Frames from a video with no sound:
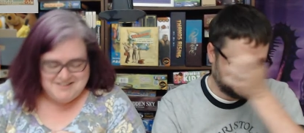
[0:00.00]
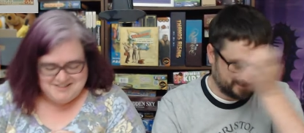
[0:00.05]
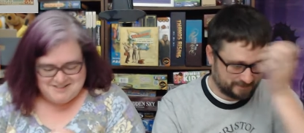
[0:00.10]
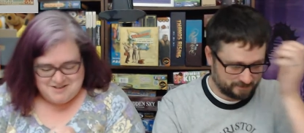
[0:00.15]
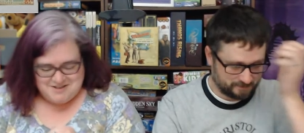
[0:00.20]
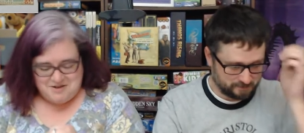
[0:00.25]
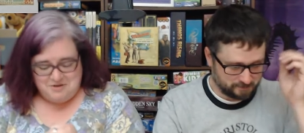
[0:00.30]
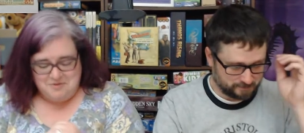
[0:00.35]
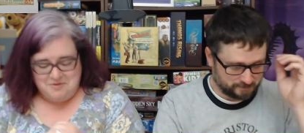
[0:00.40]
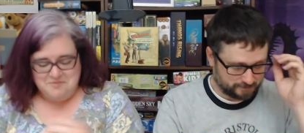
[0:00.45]

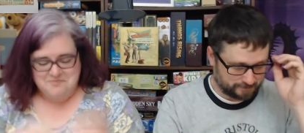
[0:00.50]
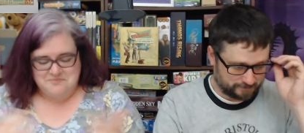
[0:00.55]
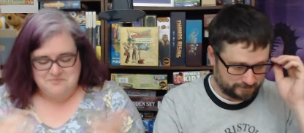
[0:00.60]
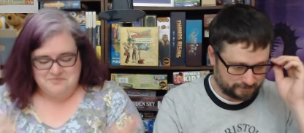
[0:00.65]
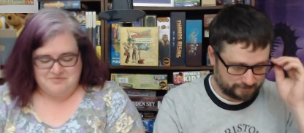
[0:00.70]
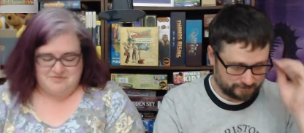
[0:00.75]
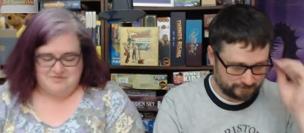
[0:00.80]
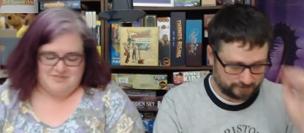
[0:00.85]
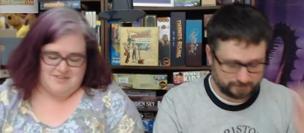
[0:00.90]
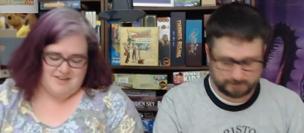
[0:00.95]
Speaker 1: so
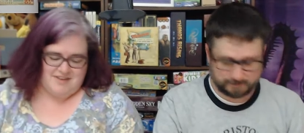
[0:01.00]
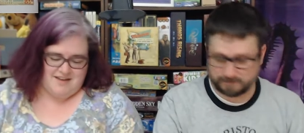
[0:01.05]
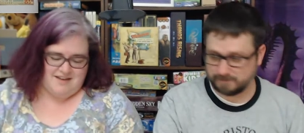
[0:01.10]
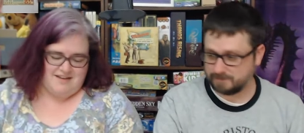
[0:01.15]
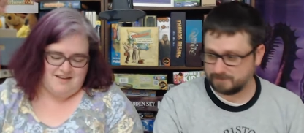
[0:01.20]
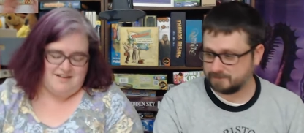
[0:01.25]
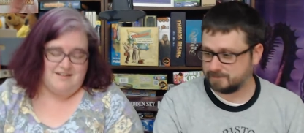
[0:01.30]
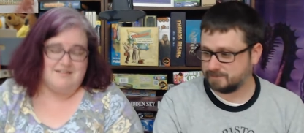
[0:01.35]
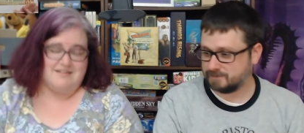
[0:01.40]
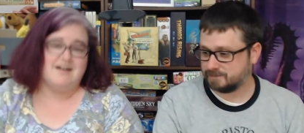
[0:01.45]

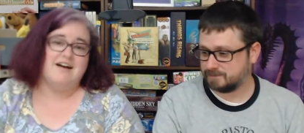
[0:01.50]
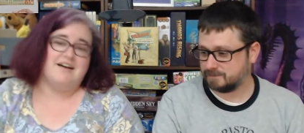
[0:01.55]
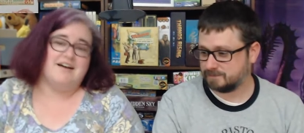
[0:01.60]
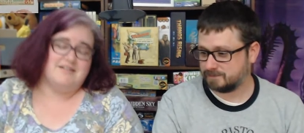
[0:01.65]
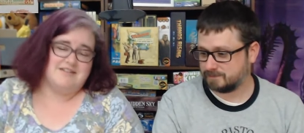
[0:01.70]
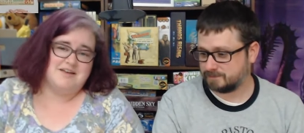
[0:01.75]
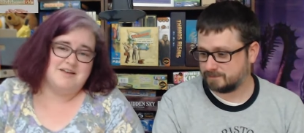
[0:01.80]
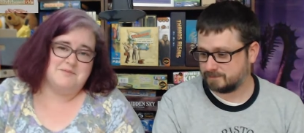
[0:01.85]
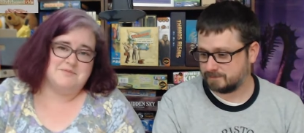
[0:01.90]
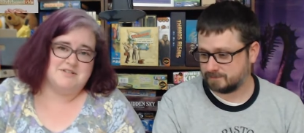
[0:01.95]
eh,
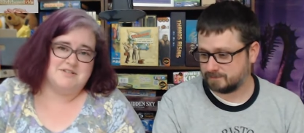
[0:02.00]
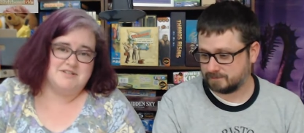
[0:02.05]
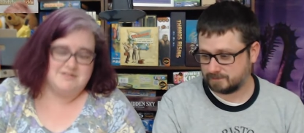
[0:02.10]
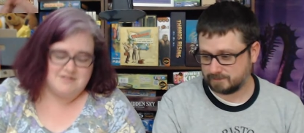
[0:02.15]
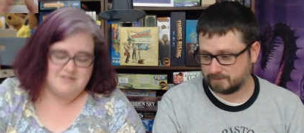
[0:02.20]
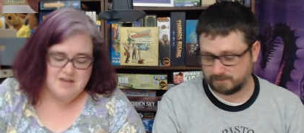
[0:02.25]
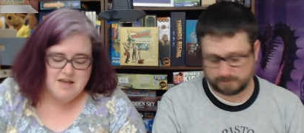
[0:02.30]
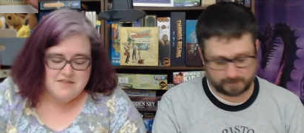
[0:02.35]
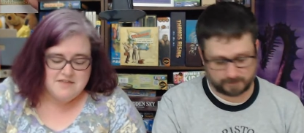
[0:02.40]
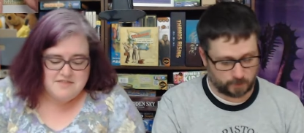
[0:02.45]
I named it.
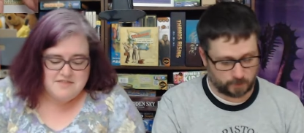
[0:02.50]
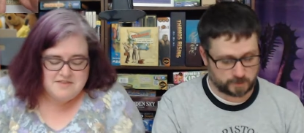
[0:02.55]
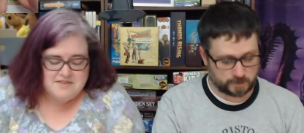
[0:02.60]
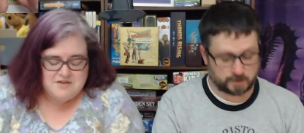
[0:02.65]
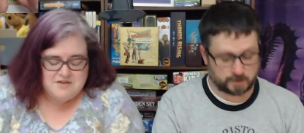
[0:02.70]
Then oh, you,